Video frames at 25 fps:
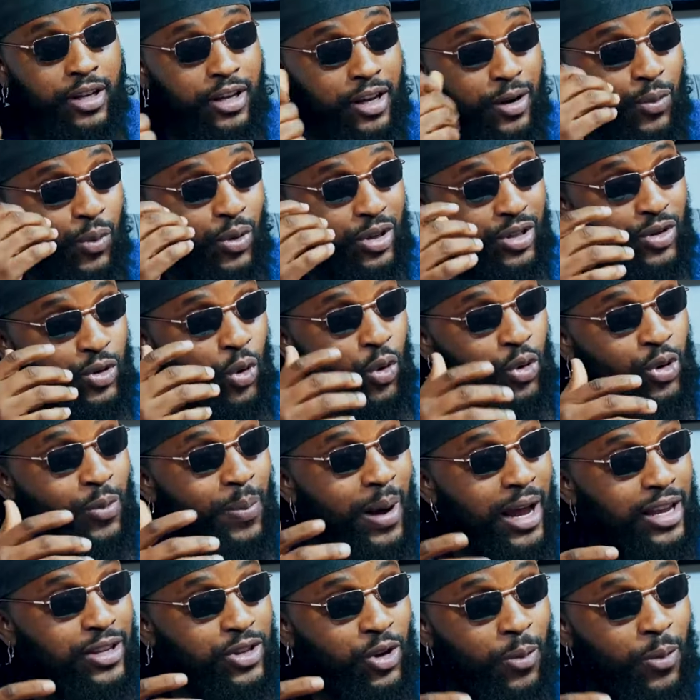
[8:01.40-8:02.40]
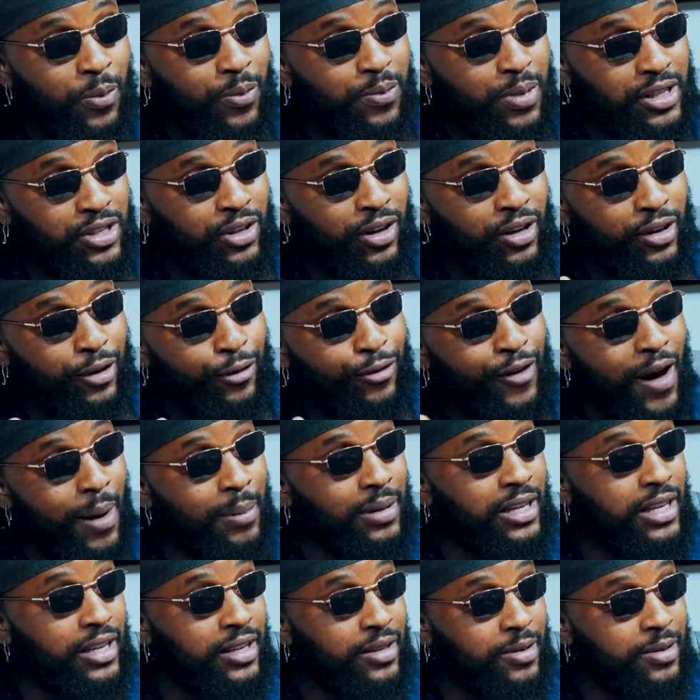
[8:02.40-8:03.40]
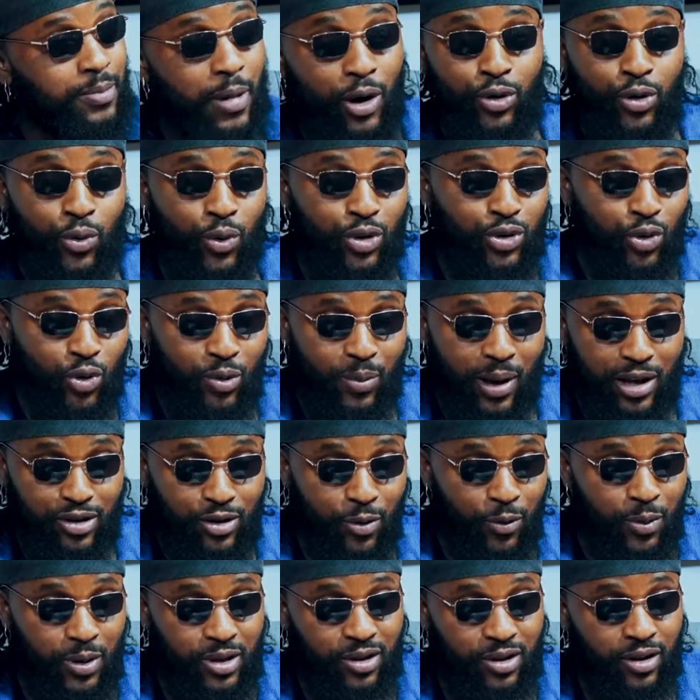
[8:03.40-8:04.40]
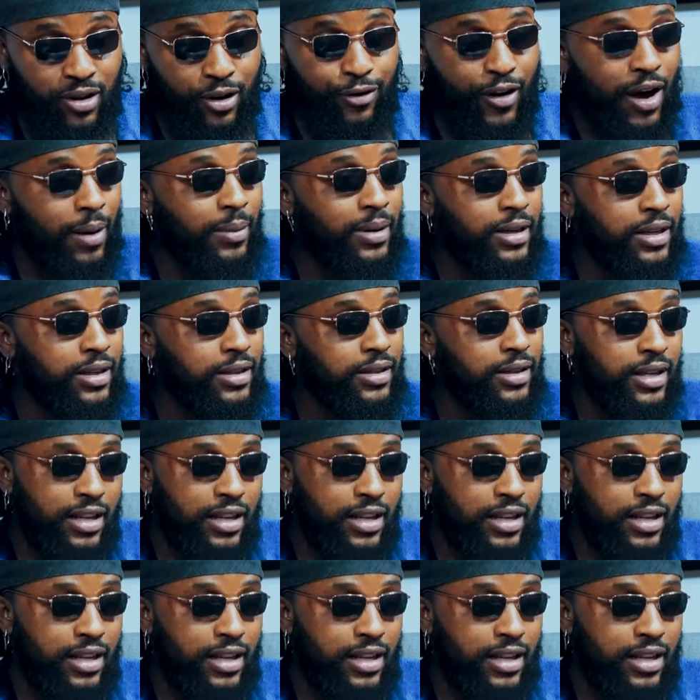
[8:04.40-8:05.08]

it was owned by some particular families. Magodo was owned by some particular families.